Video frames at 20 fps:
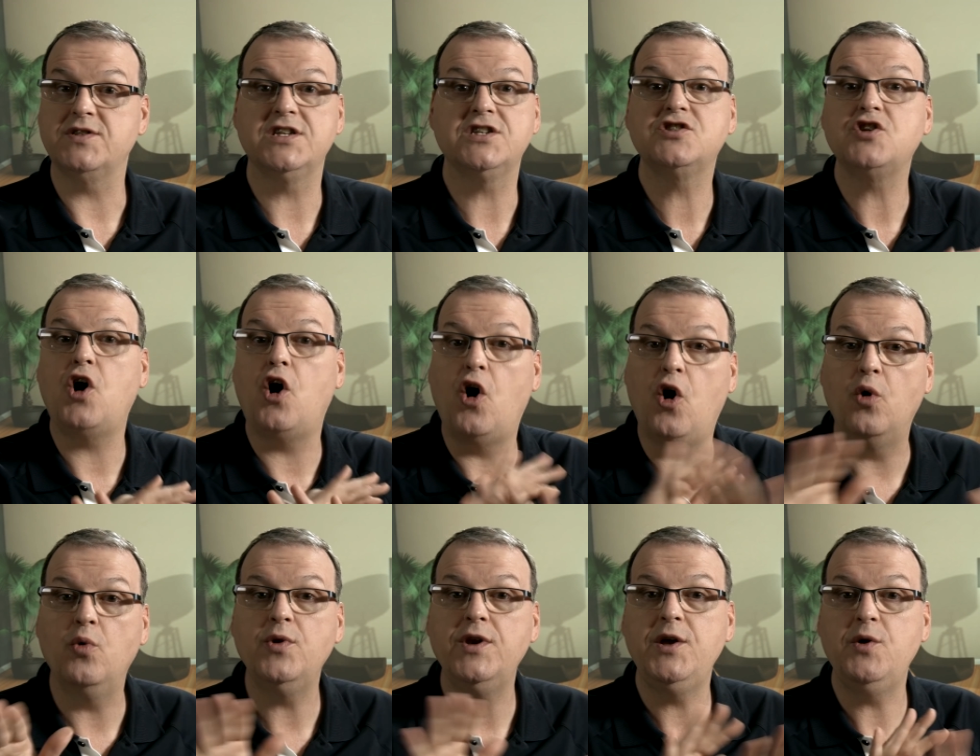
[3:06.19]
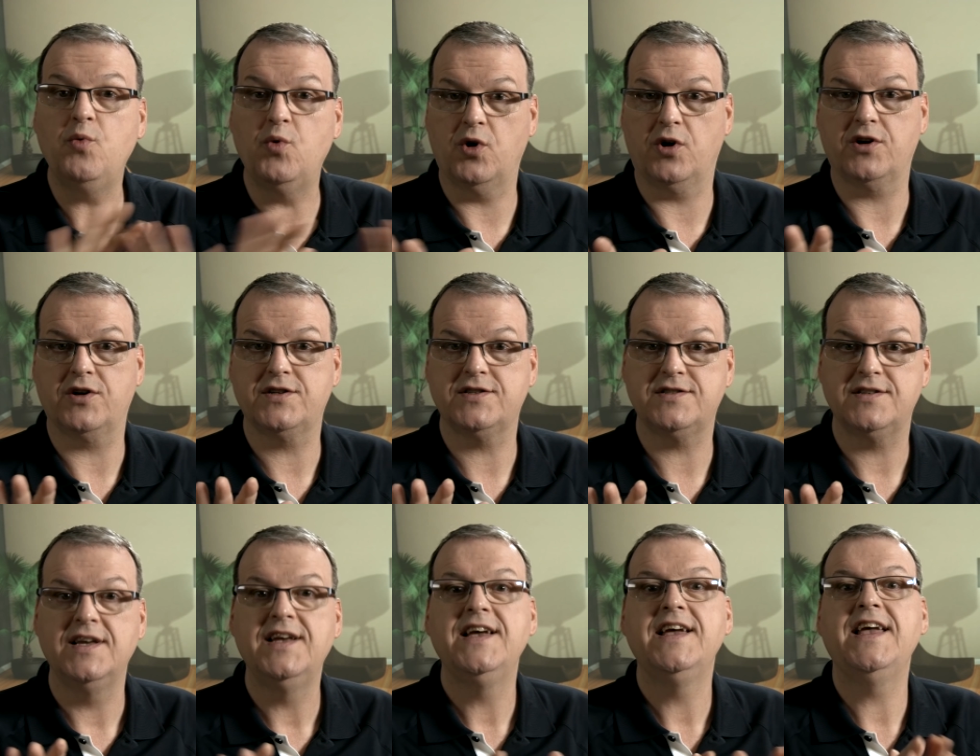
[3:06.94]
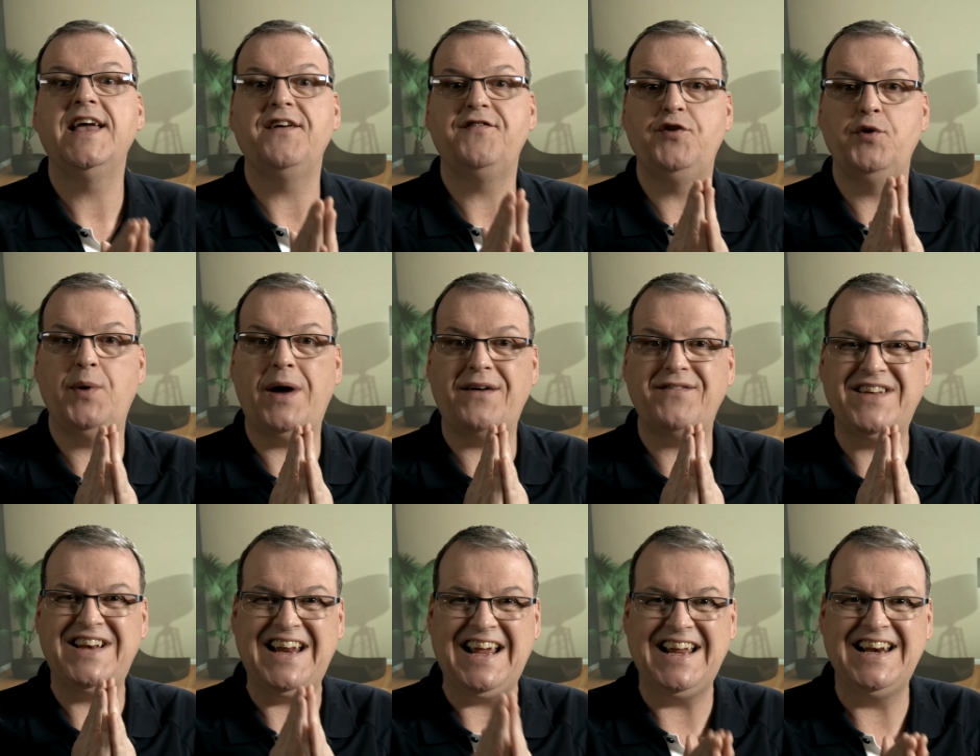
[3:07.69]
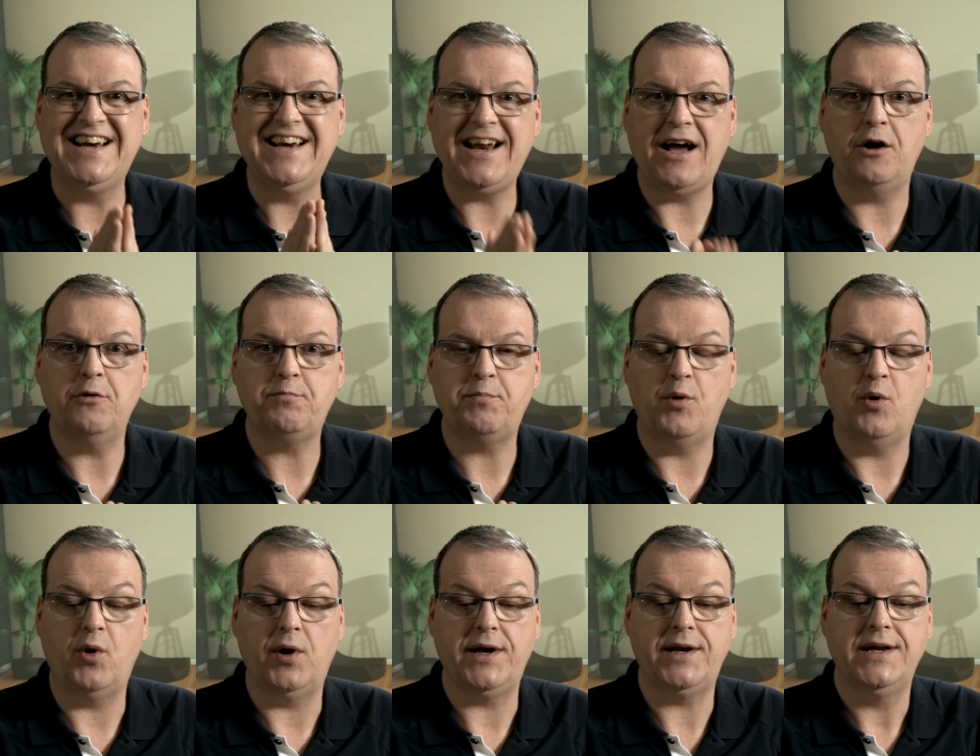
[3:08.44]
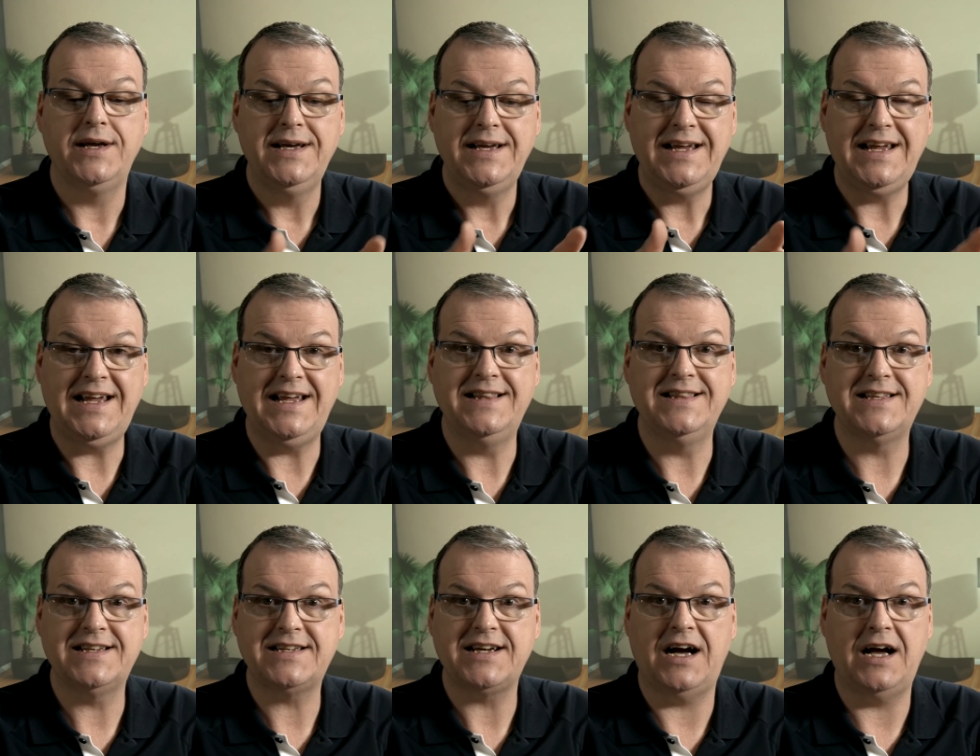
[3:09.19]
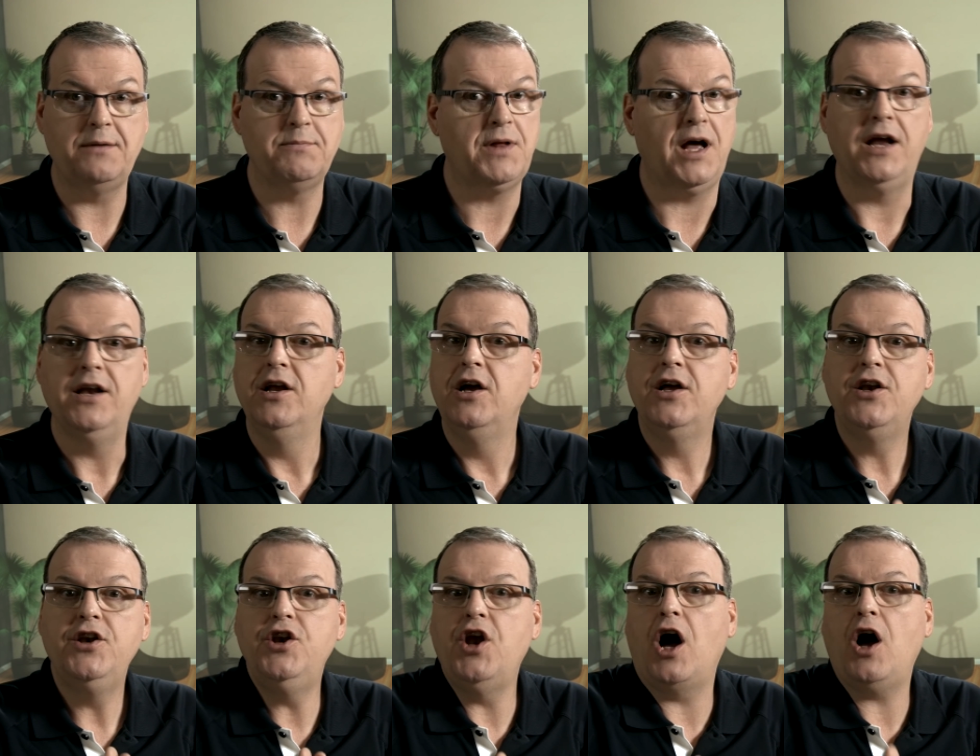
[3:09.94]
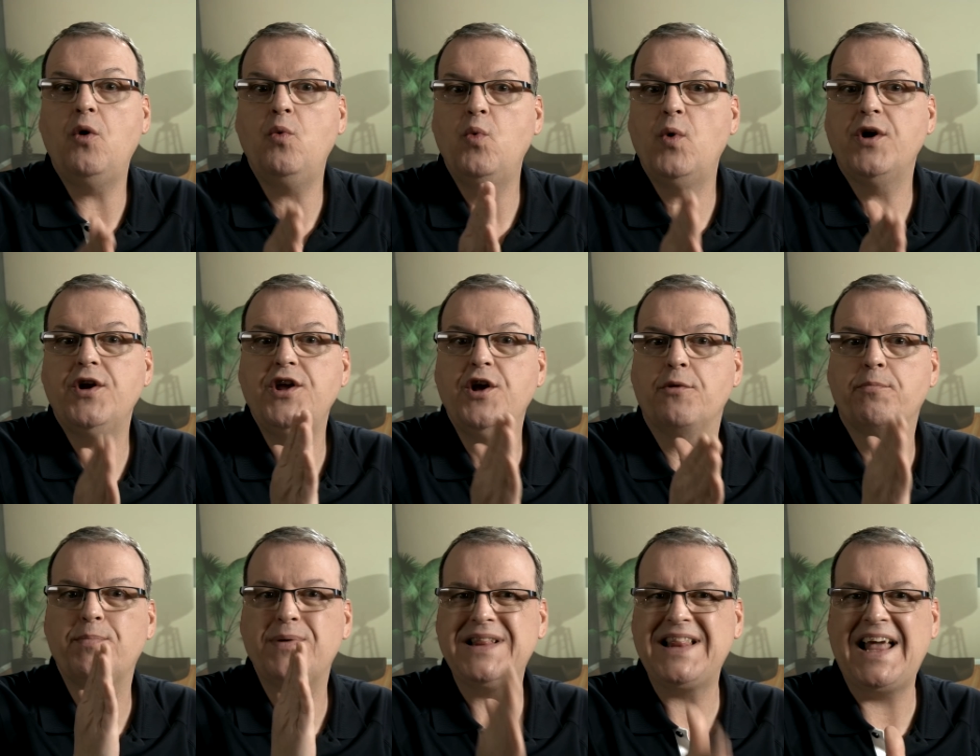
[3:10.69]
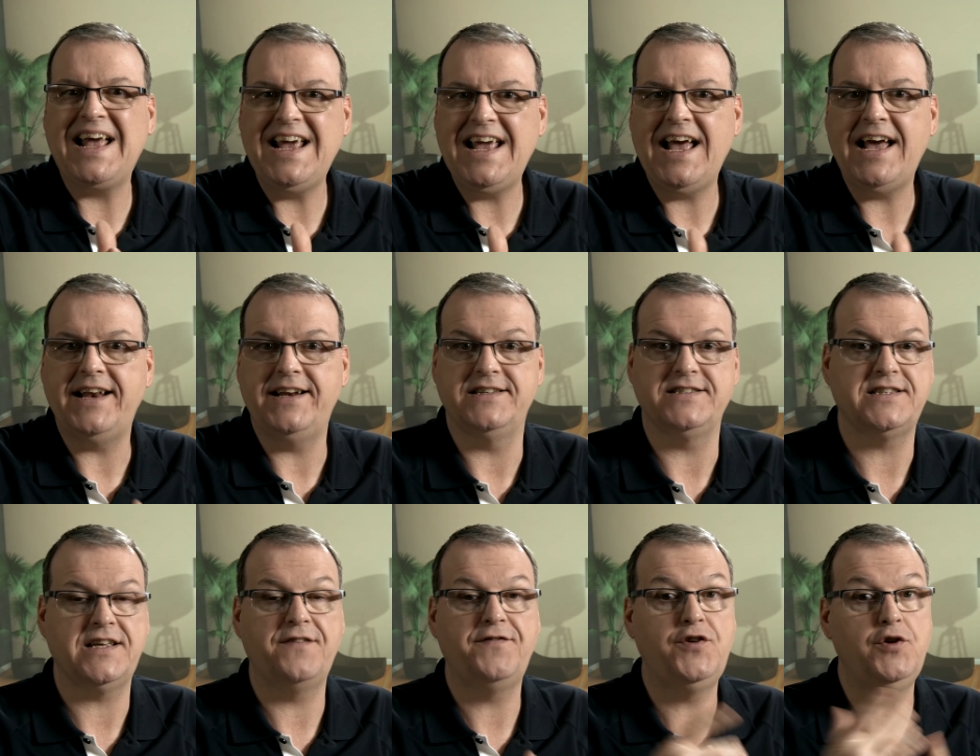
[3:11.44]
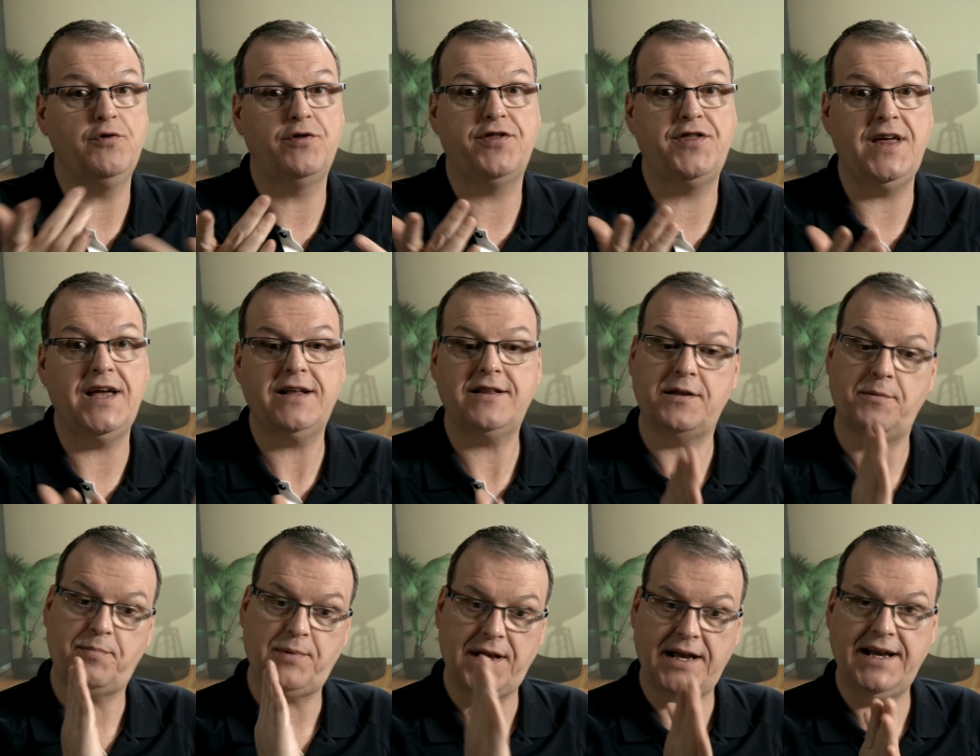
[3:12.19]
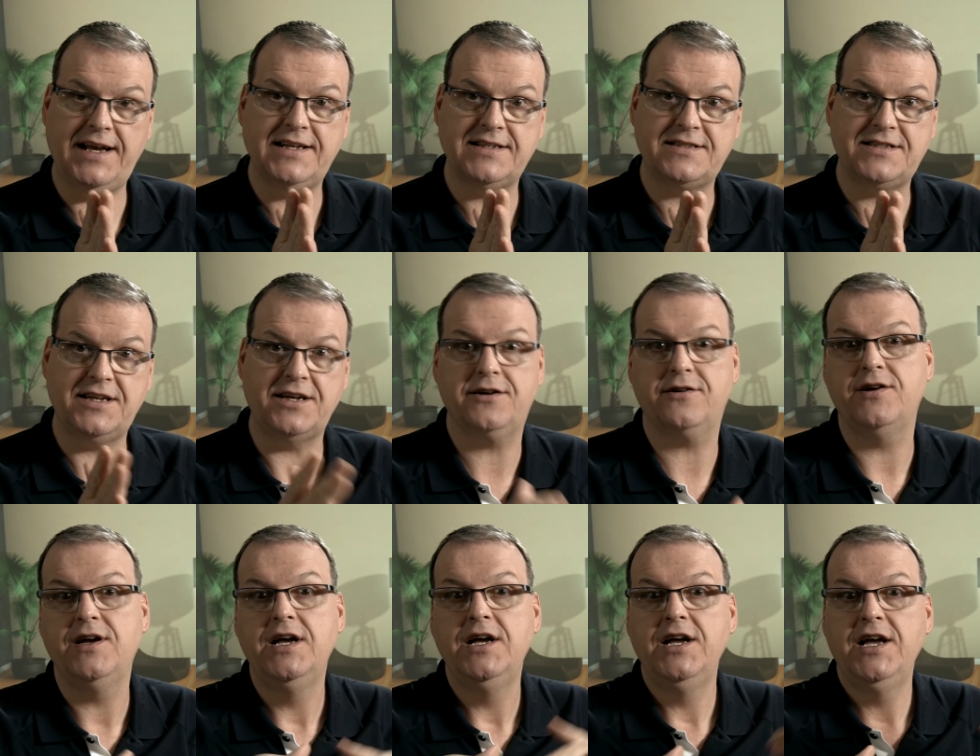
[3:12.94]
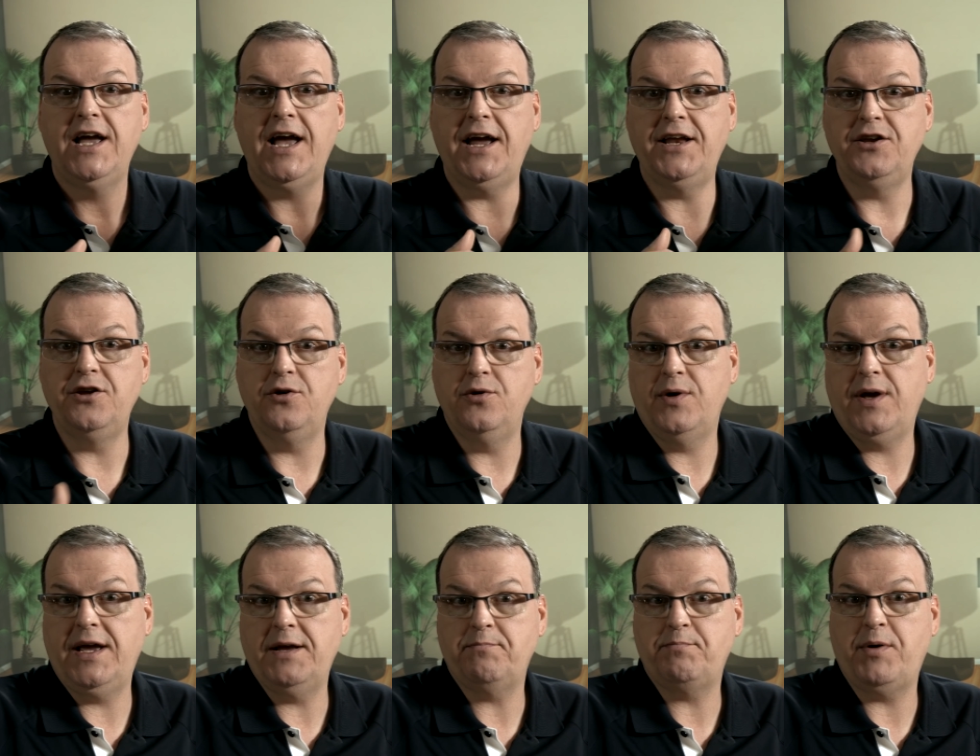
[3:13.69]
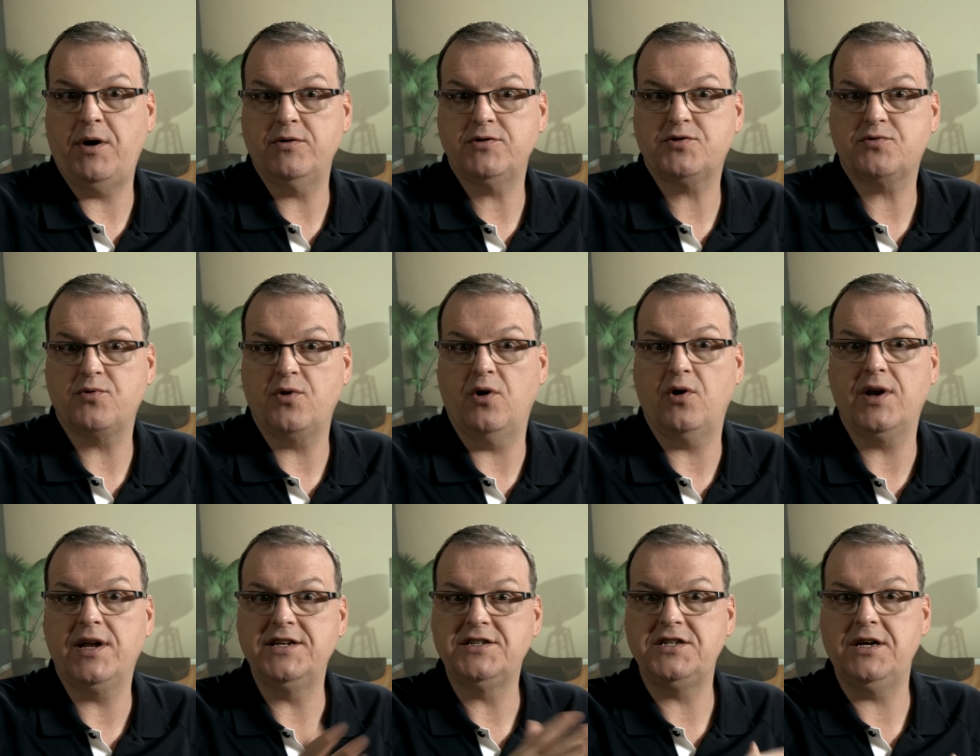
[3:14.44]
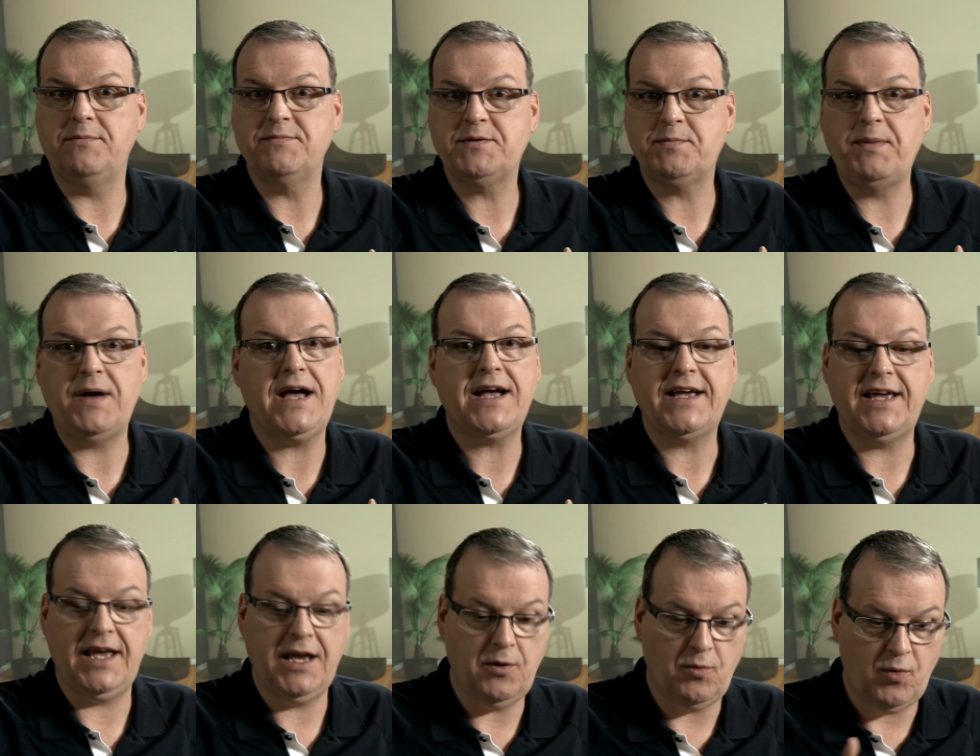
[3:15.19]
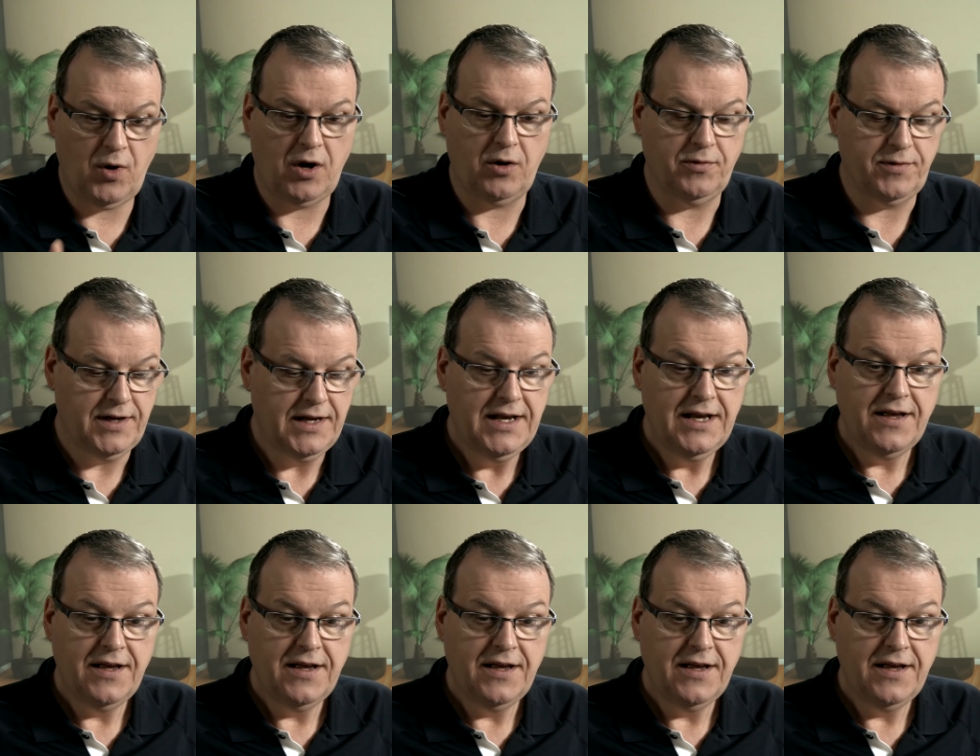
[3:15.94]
This only works if you have an in and out point in the timeline, not where your playhead is. If you think the playhead's here and you hit post roll, it jumps back. It won't.